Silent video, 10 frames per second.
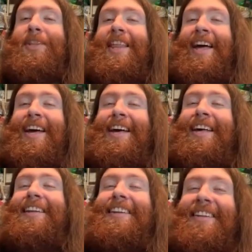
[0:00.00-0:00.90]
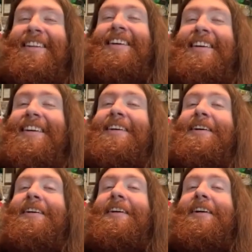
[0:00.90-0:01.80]
doing that.
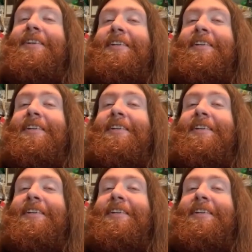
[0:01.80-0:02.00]
Um, you know,